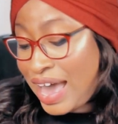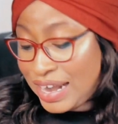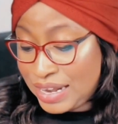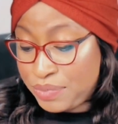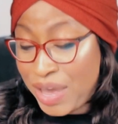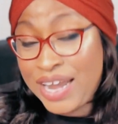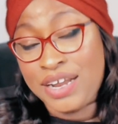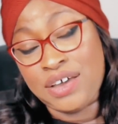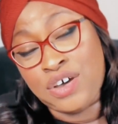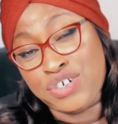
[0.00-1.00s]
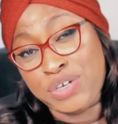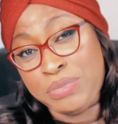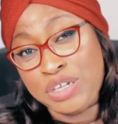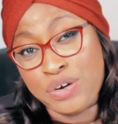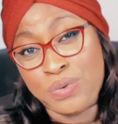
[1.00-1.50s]
and they added 100
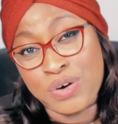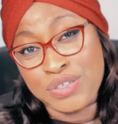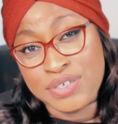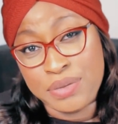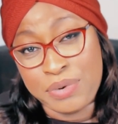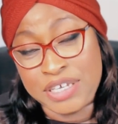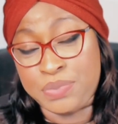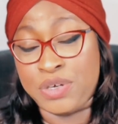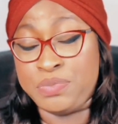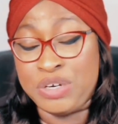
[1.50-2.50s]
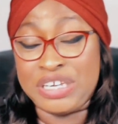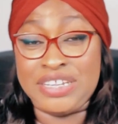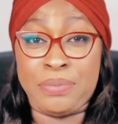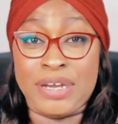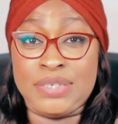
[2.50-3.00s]
million won to the prize pot, bringing
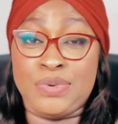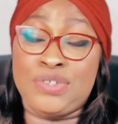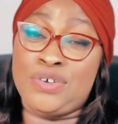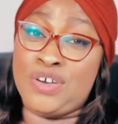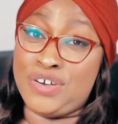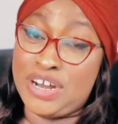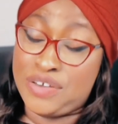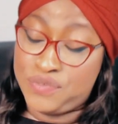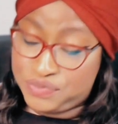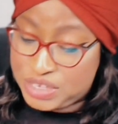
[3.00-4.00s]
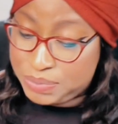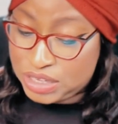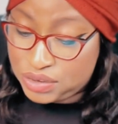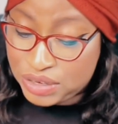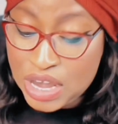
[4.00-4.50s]
their prize pot to 150
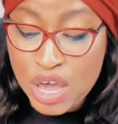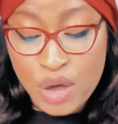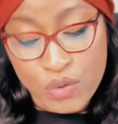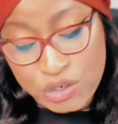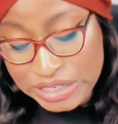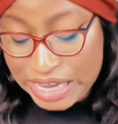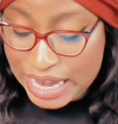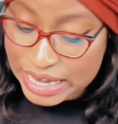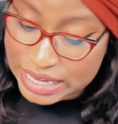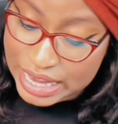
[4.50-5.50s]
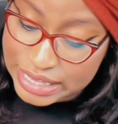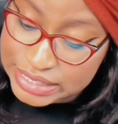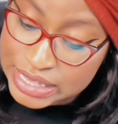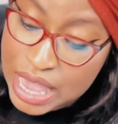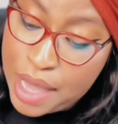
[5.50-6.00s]
million, which was kind of nice.